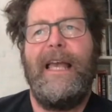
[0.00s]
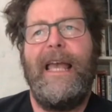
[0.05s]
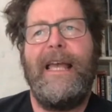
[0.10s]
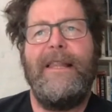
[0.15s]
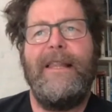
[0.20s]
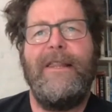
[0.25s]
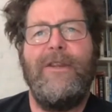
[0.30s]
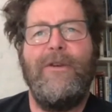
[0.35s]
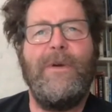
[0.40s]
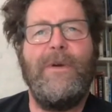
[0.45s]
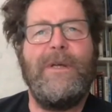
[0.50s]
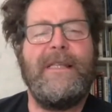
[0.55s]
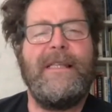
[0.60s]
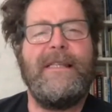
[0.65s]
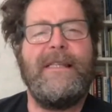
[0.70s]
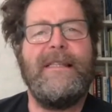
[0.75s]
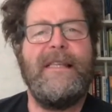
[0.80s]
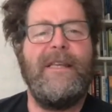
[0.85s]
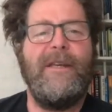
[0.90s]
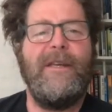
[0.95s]
And you as a
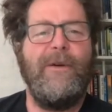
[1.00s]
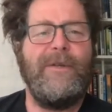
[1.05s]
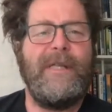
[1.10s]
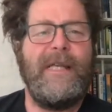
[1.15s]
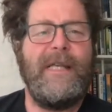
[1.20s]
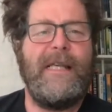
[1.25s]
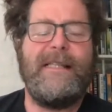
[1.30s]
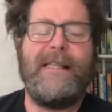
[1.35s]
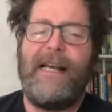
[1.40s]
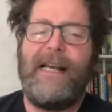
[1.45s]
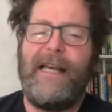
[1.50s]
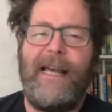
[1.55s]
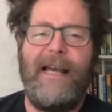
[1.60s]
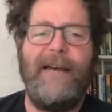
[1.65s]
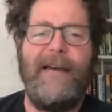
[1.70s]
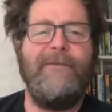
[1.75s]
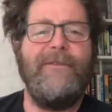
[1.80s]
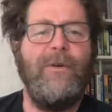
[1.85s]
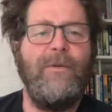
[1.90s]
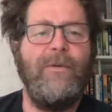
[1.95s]
CEO says, I
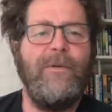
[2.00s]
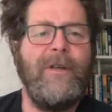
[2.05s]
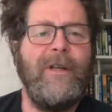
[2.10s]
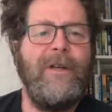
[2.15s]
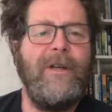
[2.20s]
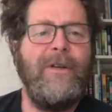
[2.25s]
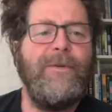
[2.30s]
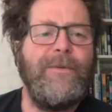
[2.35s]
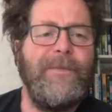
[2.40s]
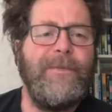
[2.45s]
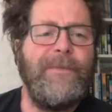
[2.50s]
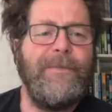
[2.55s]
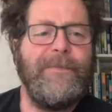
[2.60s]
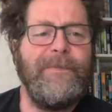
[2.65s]
have no clue.